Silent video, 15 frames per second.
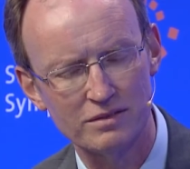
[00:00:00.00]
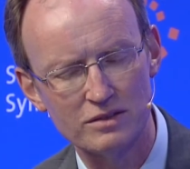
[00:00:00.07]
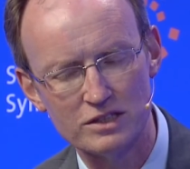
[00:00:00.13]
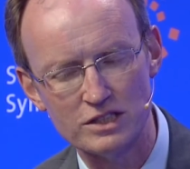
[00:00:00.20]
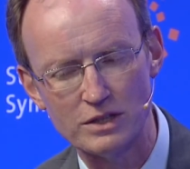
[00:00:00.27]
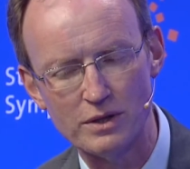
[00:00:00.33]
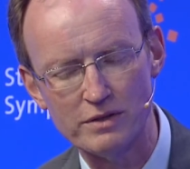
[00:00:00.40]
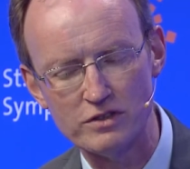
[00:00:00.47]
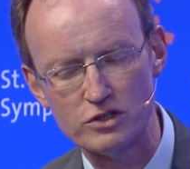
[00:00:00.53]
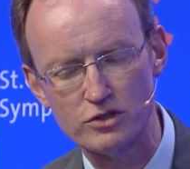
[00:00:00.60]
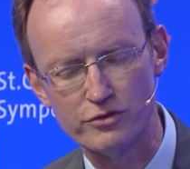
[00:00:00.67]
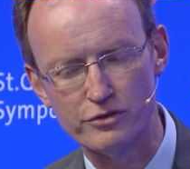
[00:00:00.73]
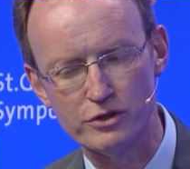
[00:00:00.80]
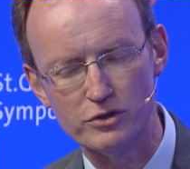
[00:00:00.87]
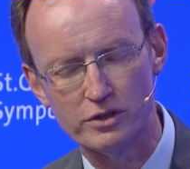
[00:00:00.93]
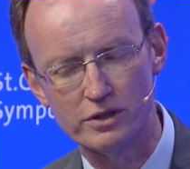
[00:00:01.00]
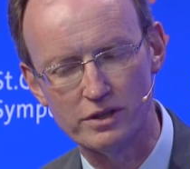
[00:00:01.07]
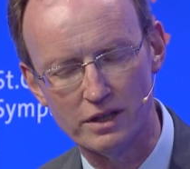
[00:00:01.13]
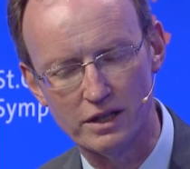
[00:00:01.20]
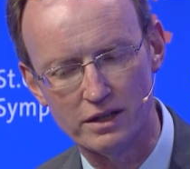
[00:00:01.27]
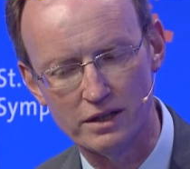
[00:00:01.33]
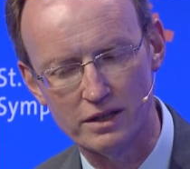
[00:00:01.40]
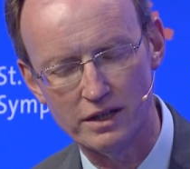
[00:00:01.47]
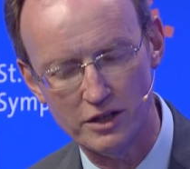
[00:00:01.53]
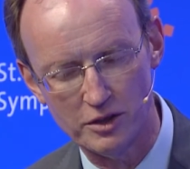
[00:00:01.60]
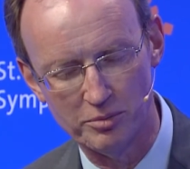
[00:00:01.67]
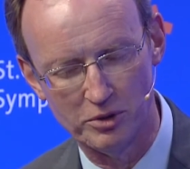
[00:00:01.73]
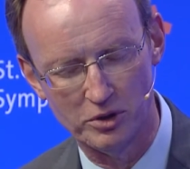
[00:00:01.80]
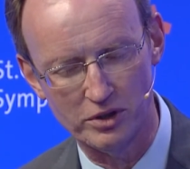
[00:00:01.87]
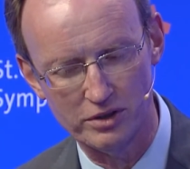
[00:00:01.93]
So I just reviewed
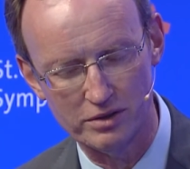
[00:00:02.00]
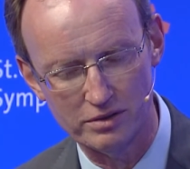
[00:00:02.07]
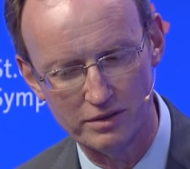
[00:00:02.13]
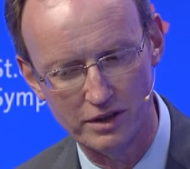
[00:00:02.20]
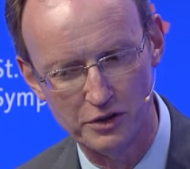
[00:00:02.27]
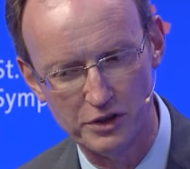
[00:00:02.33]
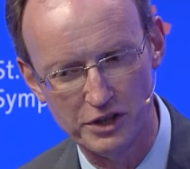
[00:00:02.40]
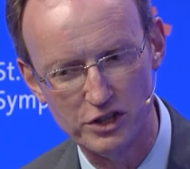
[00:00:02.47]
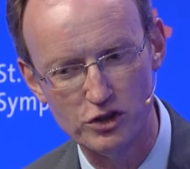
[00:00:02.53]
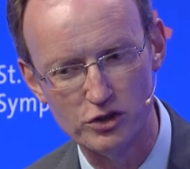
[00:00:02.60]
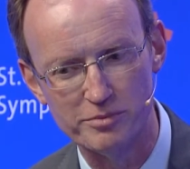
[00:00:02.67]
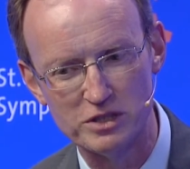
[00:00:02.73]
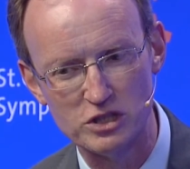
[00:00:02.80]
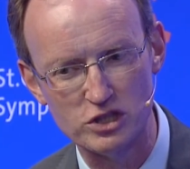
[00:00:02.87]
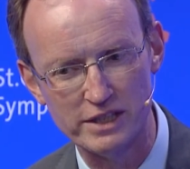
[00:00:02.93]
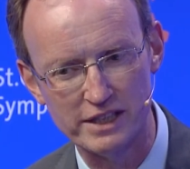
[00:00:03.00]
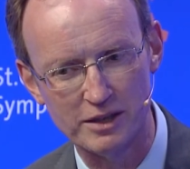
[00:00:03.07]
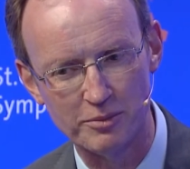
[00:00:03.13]
another book, Only Humans Need